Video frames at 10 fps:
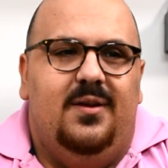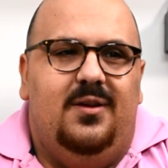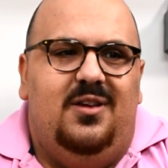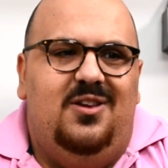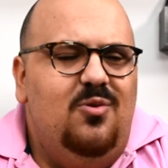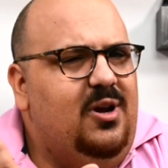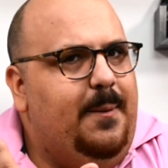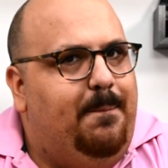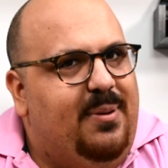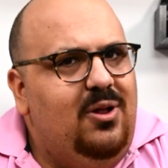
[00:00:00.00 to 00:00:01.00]
You
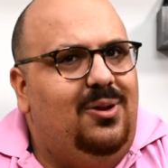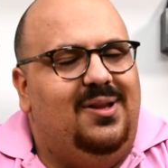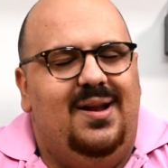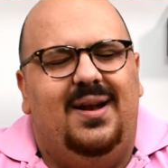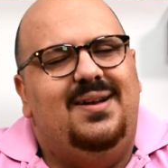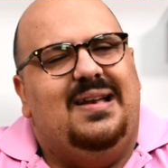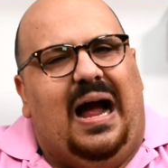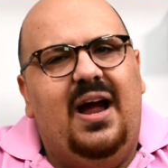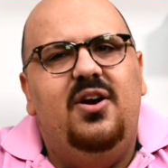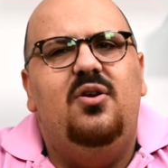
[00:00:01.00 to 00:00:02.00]
could build an
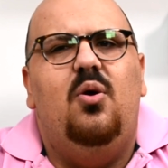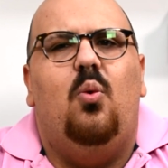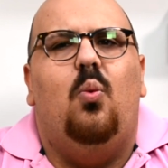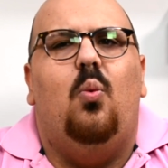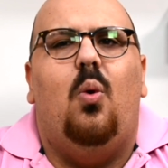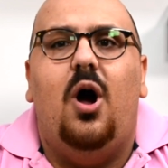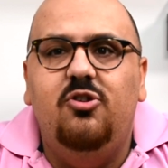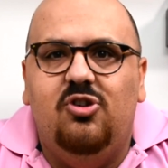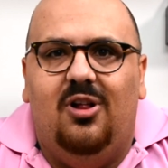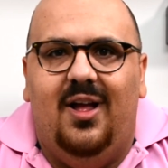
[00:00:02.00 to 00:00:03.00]
entire
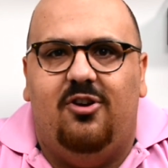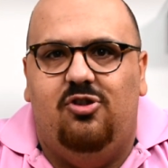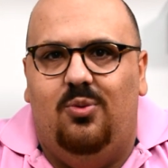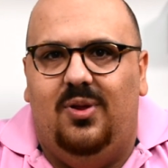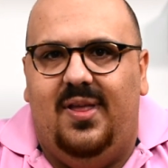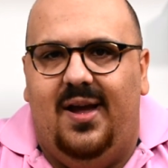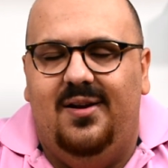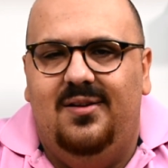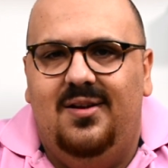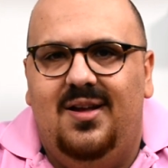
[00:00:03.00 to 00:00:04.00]
watch collection with that.
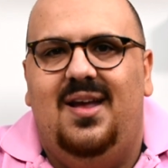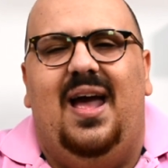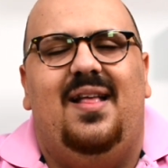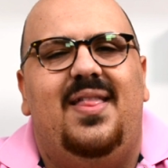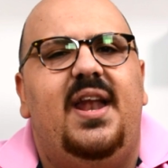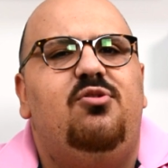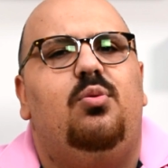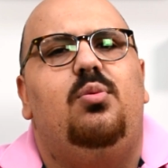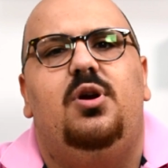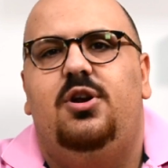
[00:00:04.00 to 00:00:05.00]
And that is
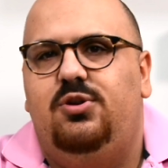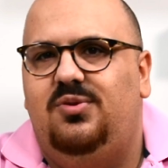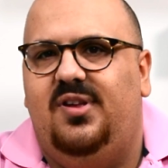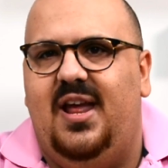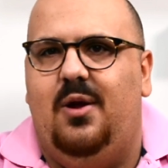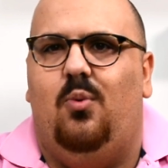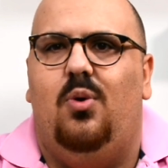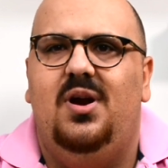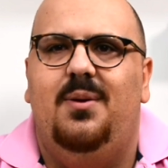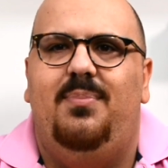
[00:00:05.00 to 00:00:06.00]
what we're going to do today.
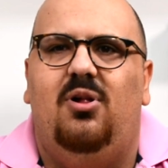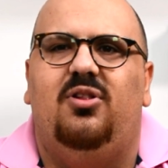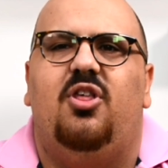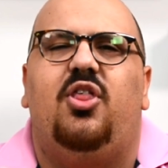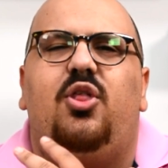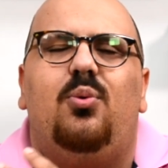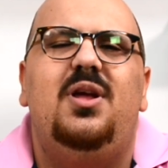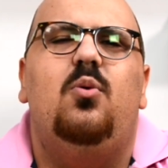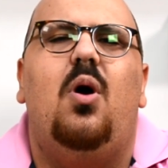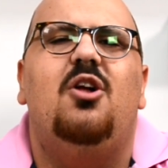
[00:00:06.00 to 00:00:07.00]
We're going to build a
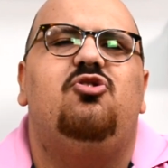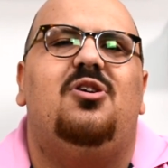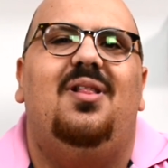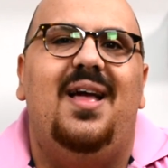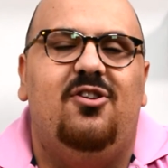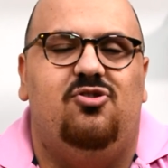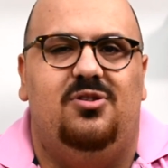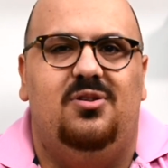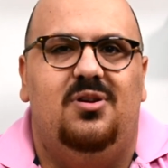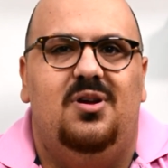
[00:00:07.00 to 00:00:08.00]
3-watch
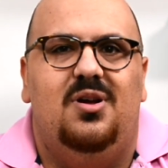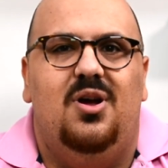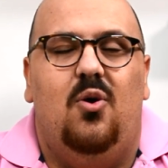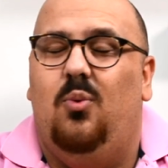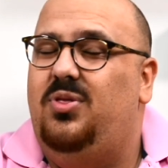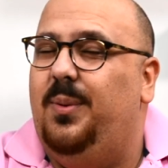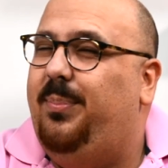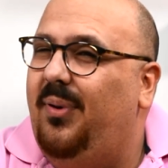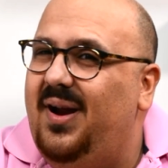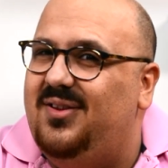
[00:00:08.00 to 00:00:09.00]
collection with the
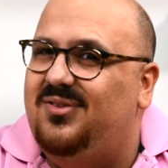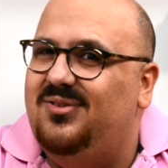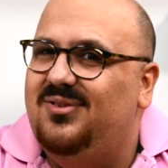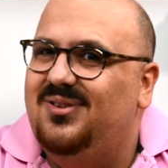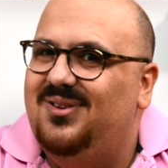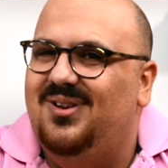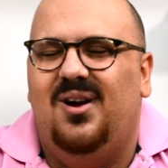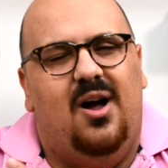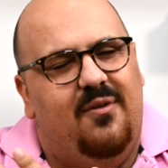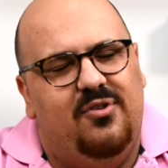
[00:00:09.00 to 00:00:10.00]
price
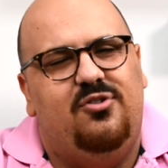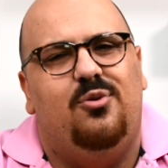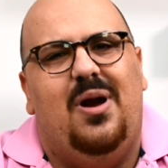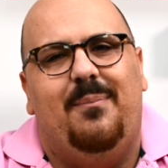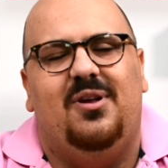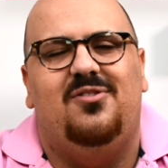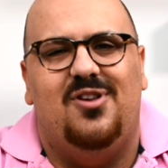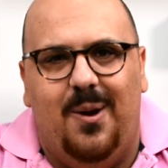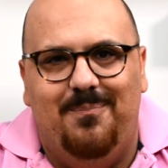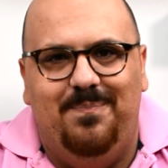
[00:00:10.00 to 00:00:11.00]
of a ceramic
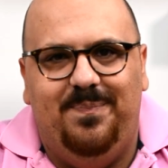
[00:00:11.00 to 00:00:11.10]
sub.